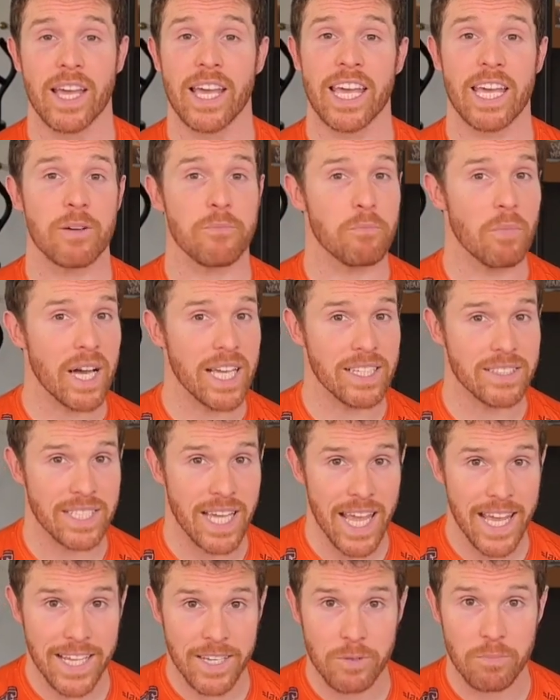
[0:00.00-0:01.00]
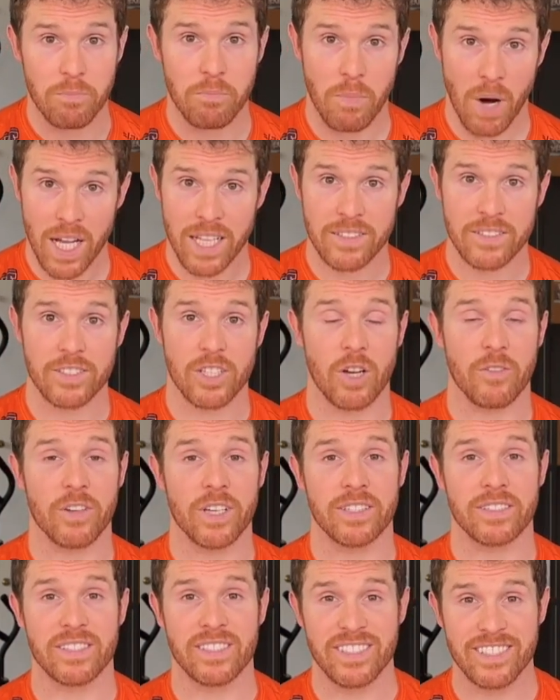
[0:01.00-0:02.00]
it might take months of
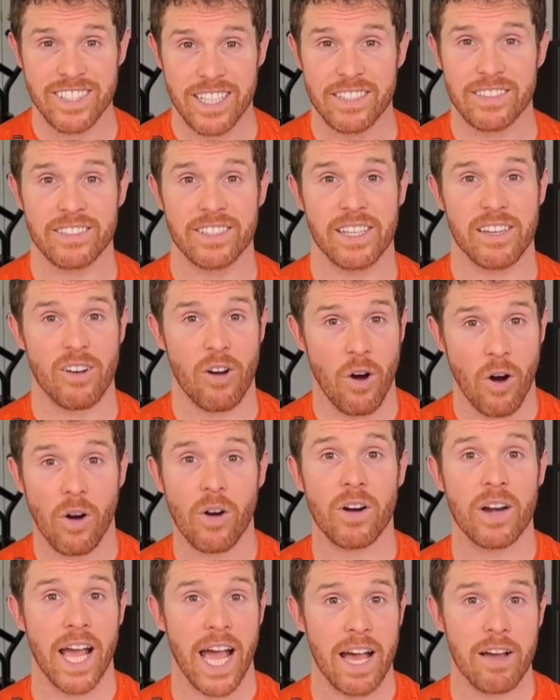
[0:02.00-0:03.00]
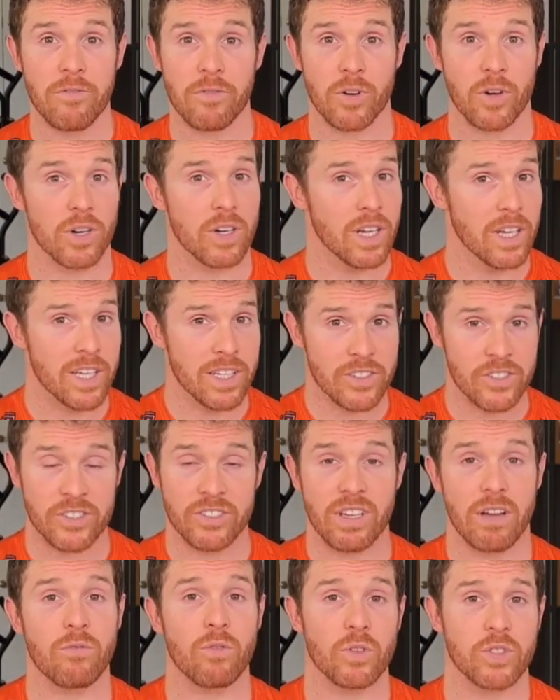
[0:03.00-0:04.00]
consistent hard effort
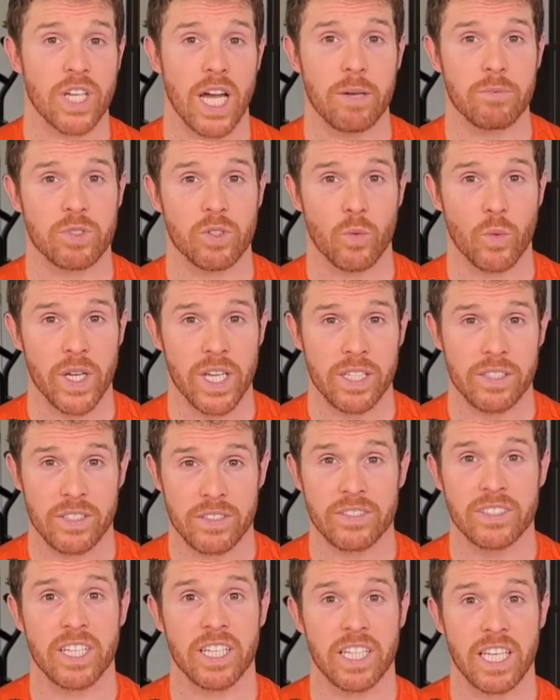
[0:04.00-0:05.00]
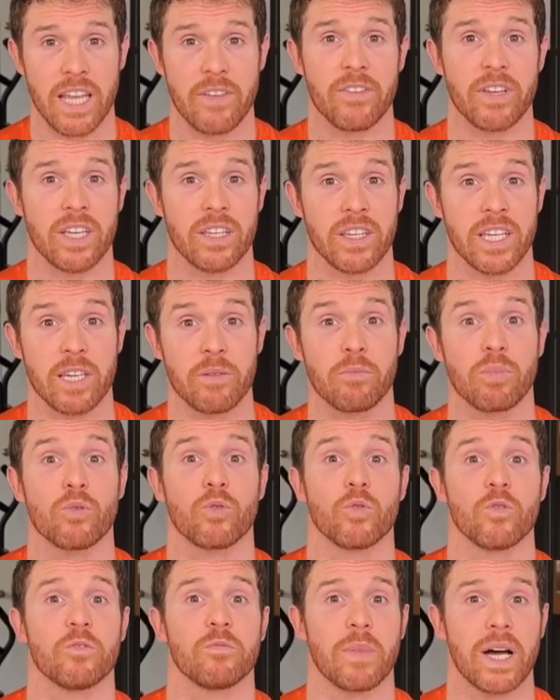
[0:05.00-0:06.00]
several times a week to significantly
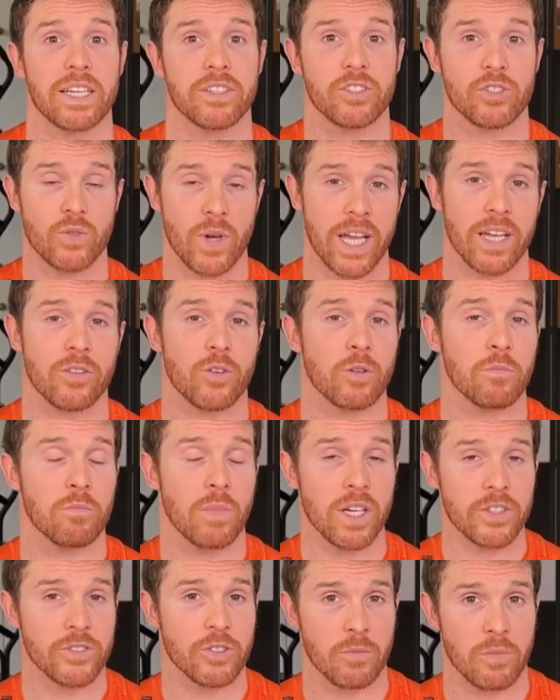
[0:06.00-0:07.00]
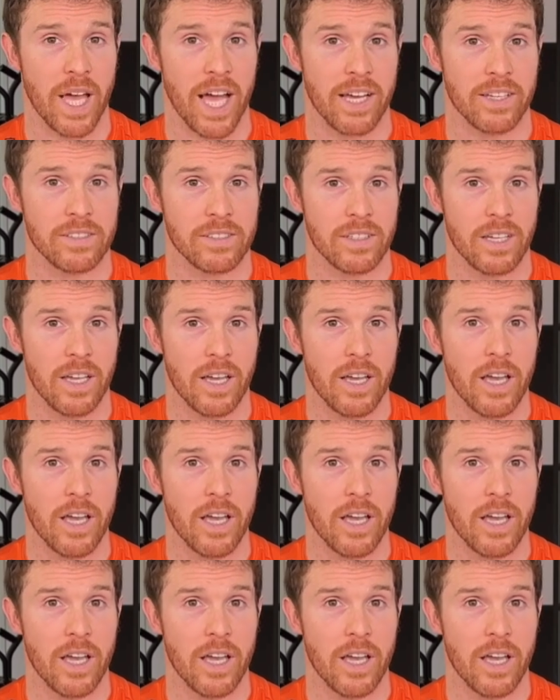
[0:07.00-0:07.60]
improve my strength or muscle mass.